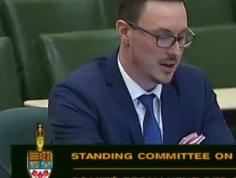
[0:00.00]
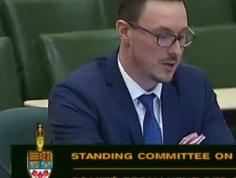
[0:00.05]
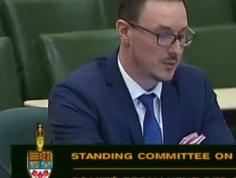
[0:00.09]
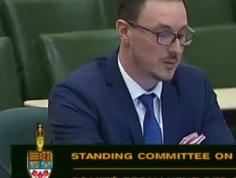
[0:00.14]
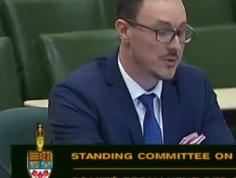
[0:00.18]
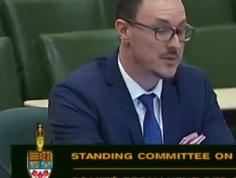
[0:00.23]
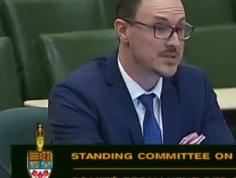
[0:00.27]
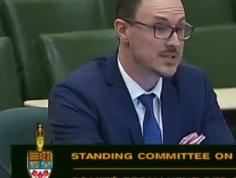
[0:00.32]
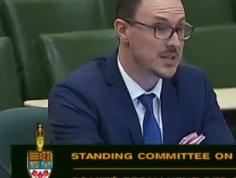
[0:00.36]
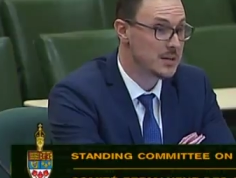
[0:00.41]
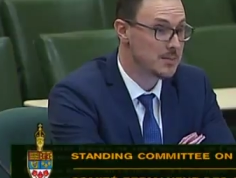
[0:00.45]

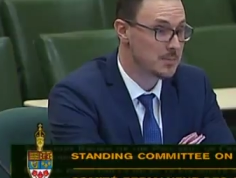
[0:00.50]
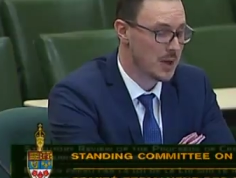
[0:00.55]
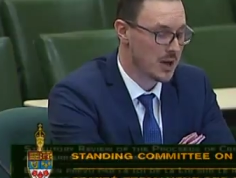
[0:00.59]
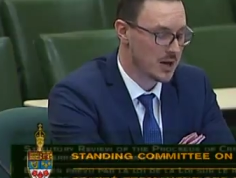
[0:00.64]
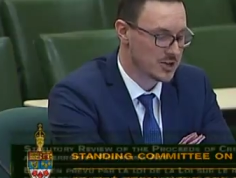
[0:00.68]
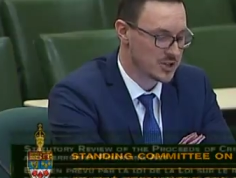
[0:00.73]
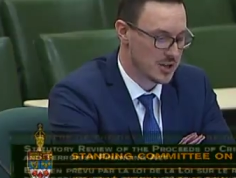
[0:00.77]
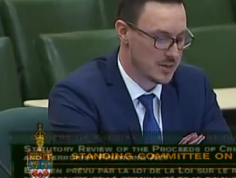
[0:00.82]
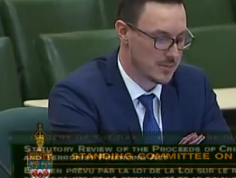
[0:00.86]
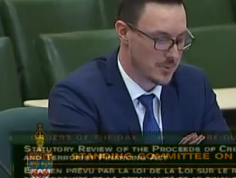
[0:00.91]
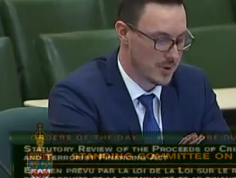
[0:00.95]
We've seen
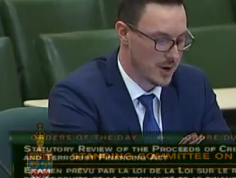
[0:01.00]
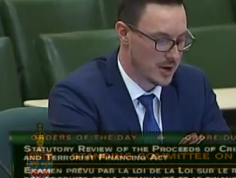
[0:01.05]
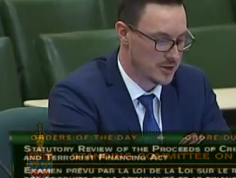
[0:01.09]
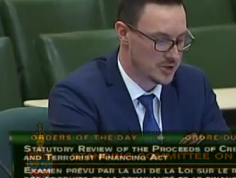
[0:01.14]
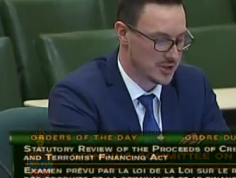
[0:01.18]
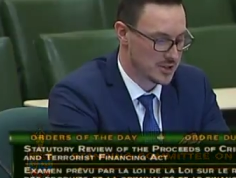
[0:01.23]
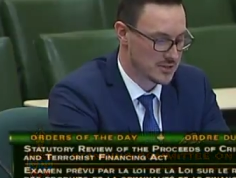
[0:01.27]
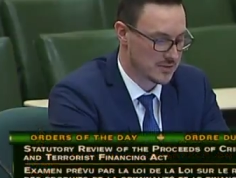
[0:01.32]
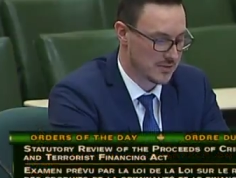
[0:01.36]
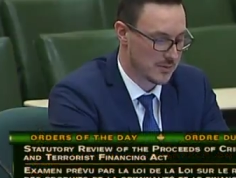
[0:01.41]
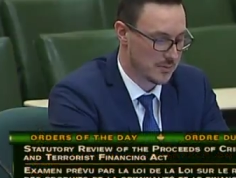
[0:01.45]
blockchain
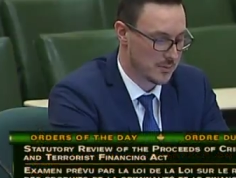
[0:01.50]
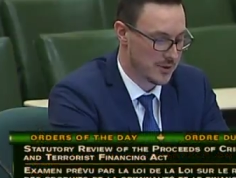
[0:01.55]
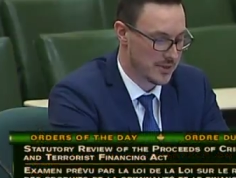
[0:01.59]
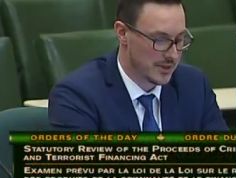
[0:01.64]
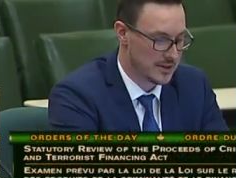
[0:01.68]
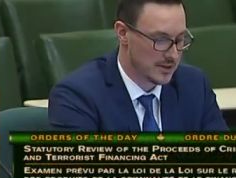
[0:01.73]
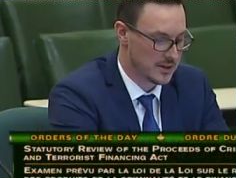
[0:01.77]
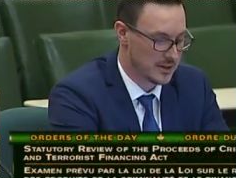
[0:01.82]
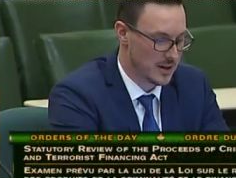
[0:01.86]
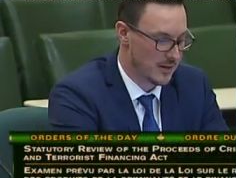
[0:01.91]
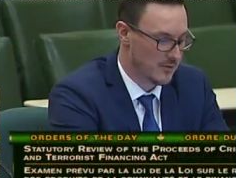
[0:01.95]
projects from
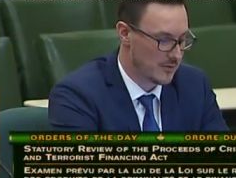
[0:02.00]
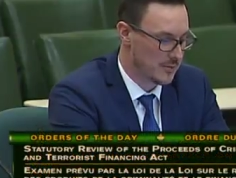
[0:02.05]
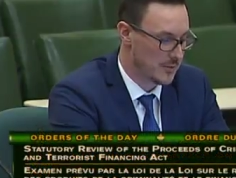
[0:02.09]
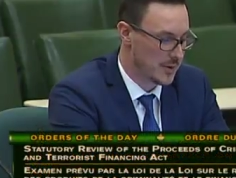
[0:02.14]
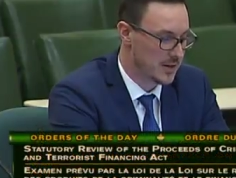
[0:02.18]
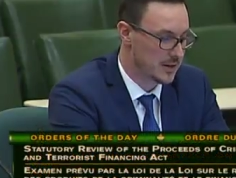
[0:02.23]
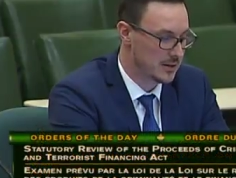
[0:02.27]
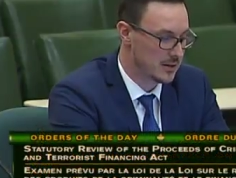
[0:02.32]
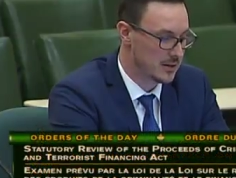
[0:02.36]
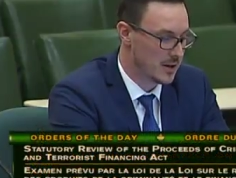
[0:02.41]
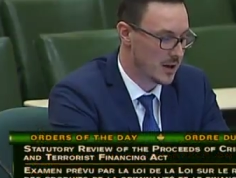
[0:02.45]
within the
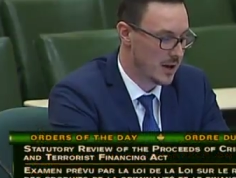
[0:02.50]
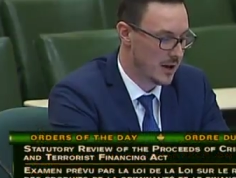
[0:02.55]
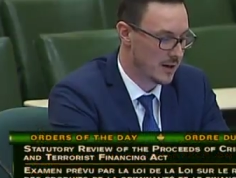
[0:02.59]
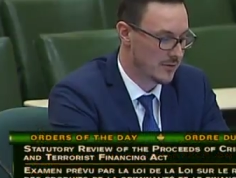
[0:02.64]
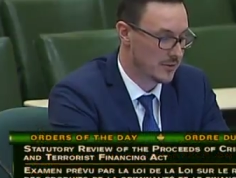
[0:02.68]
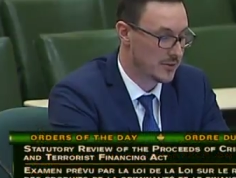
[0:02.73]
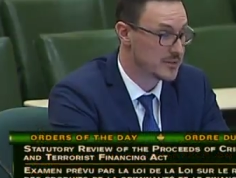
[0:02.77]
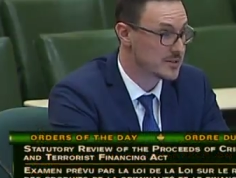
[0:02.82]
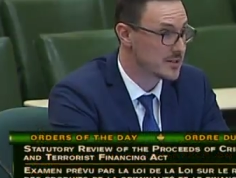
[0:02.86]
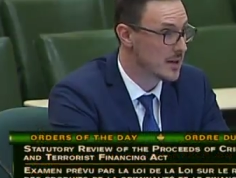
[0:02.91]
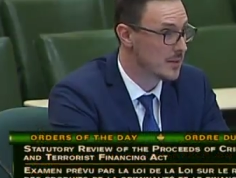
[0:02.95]
government, uh,
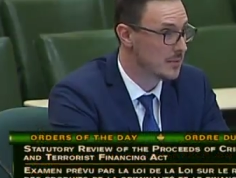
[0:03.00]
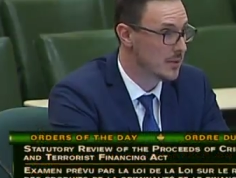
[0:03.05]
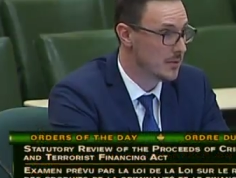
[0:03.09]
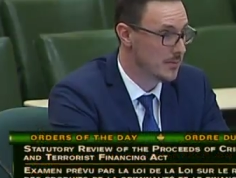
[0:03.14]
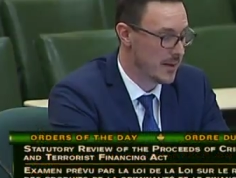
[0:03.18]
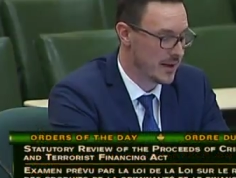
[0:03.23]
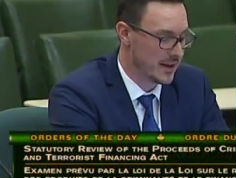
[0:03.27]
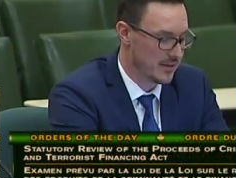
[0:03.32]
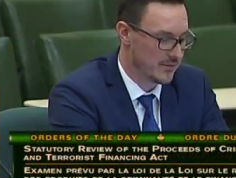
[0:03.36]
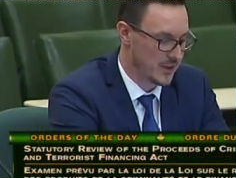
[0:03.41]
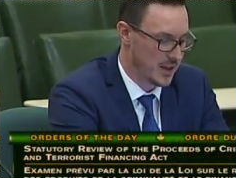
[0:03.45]
for example,
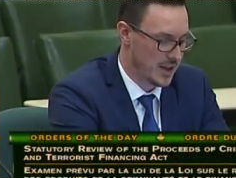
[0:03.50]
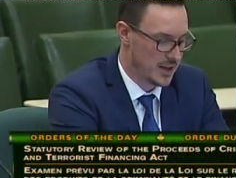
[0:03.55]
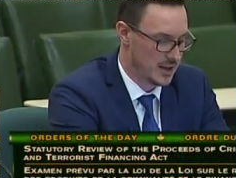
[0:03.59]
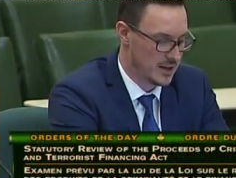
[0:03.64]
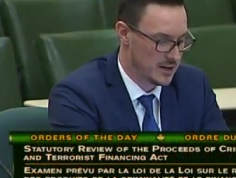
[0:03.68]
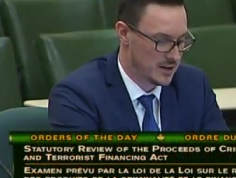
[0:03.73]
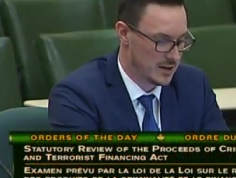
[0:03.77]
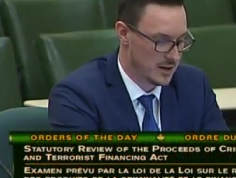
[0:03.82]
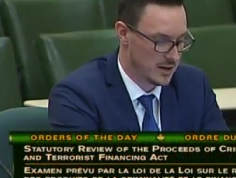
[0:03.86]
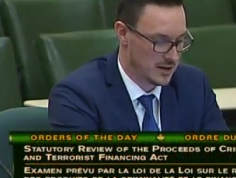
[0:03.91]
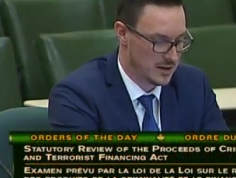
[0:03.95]
Bank of
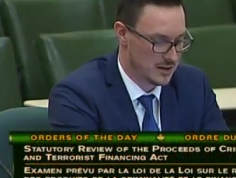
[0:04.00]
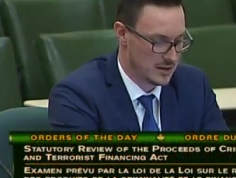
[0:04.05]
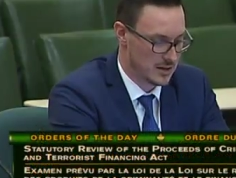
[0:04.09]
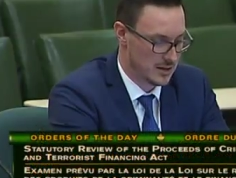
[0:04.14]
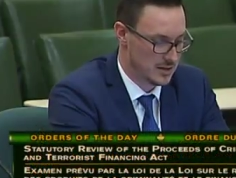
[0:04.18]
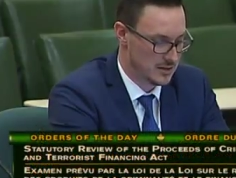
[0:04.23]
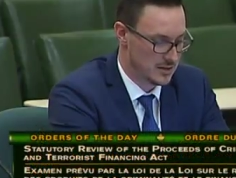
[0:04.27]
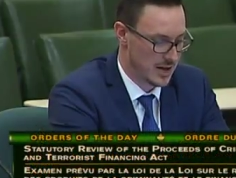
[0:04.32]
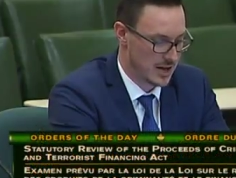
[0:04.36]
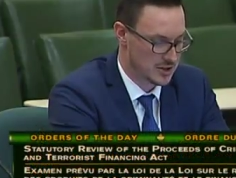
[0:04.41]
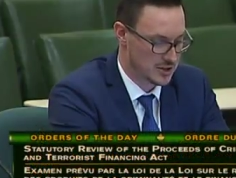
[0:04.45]
Canada and
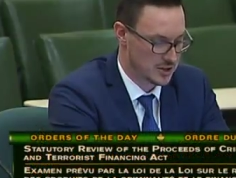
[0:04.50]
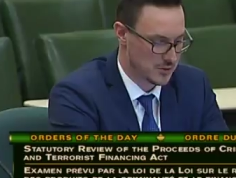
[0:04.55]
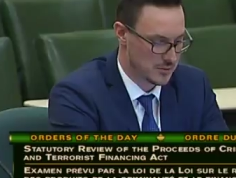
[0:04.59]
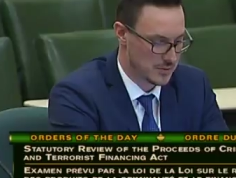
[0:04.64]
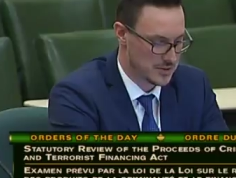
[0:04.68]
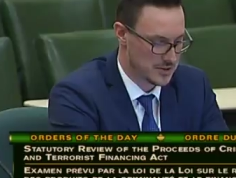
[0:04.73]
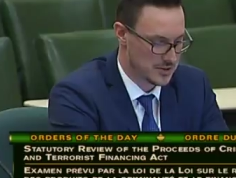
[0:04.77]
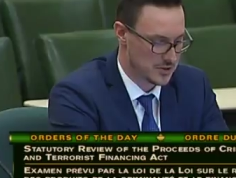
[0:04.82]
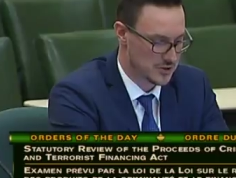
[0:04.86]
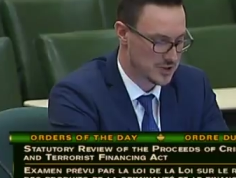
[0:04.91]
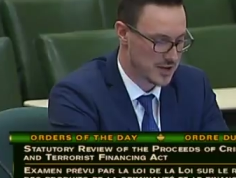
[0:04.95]
the National
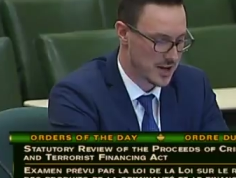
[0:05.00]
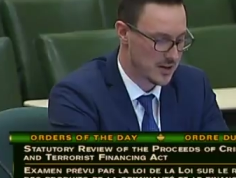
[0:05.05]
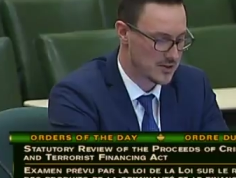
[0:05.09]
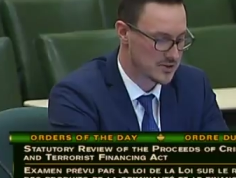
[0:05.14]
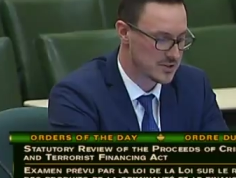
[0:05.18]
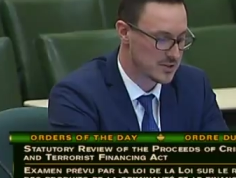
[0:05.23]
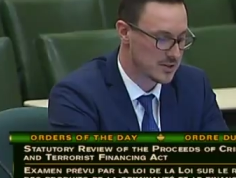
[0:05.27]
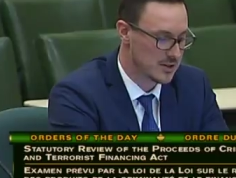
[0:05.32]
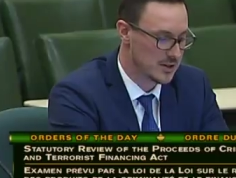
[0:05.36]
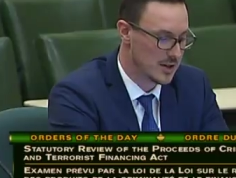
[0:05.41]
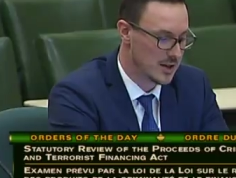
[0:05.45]
Research
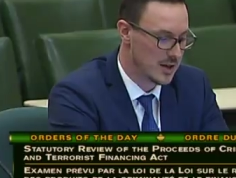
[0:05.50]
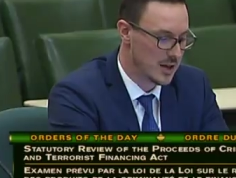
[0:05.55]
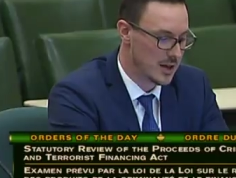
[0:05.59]
Council.